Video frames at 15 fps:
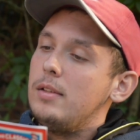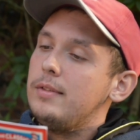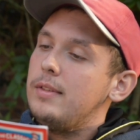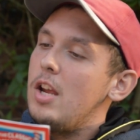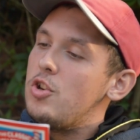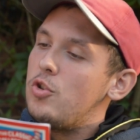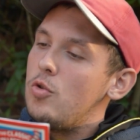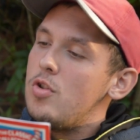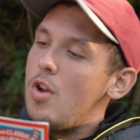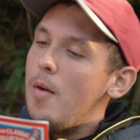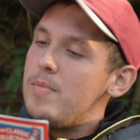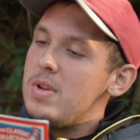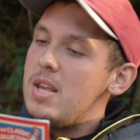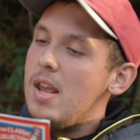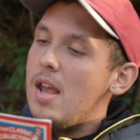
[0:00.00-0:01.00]
They should
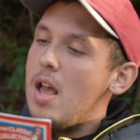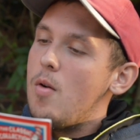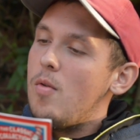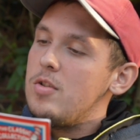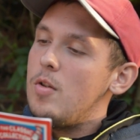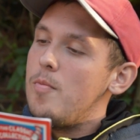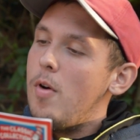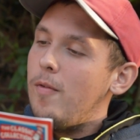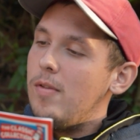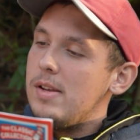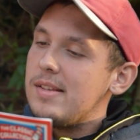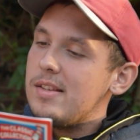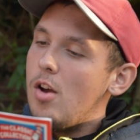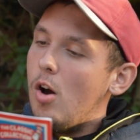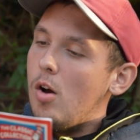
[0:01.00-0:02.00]
not be here when your mother
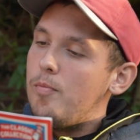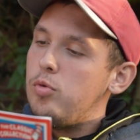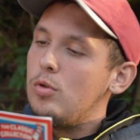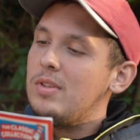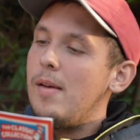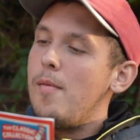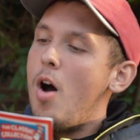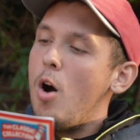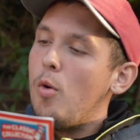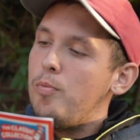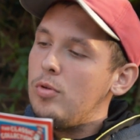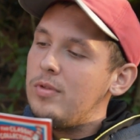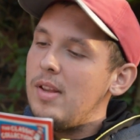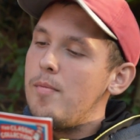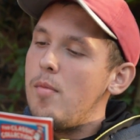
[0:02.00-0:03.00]
is not. Put them
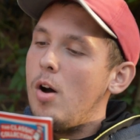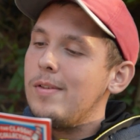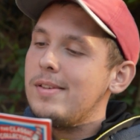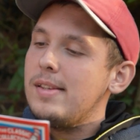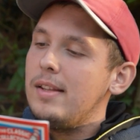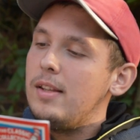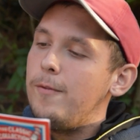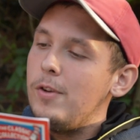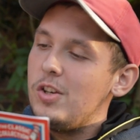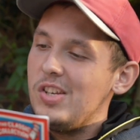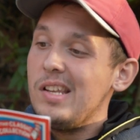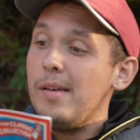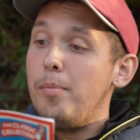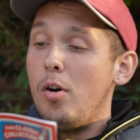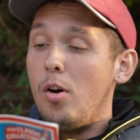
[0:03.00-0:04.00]
out," said the fish
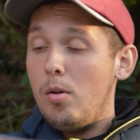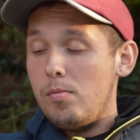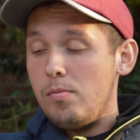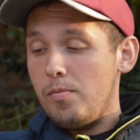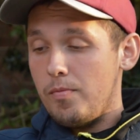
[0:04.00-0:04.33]
in the pot.